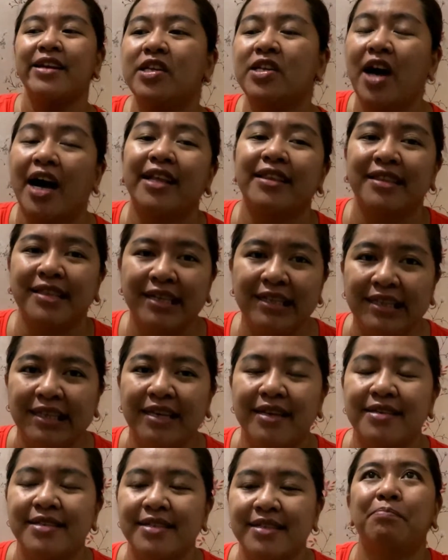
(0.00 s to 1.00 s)
not the
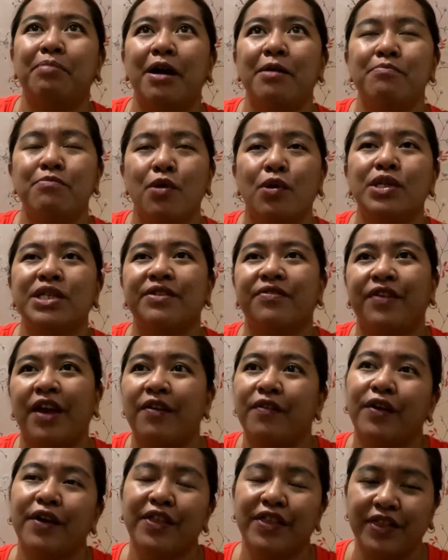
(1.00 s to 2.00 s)
least, my most
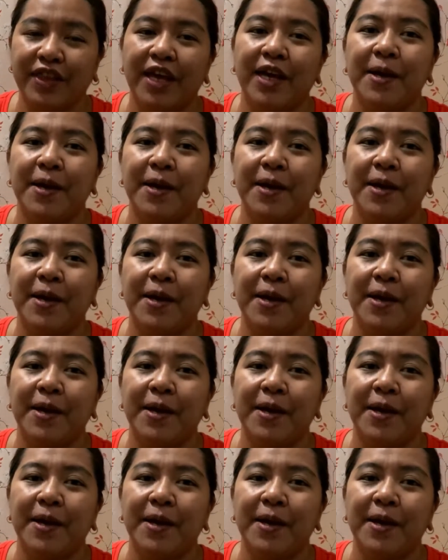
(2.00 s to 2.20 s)
favorite thing